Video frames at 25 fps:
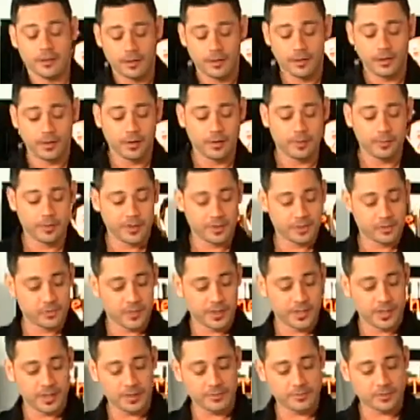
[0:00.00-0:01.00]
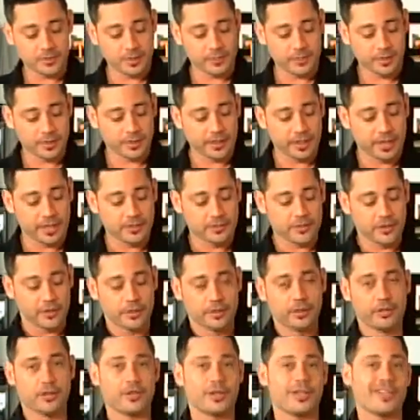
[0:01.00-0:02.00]
and this became something that I
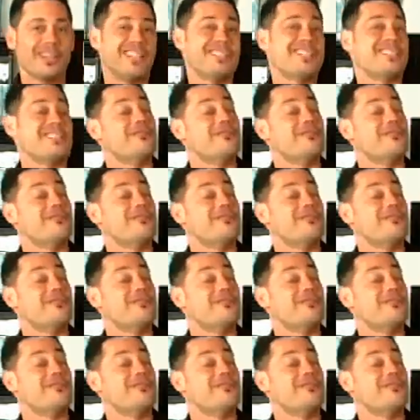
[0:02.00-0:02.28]
started cooking. It's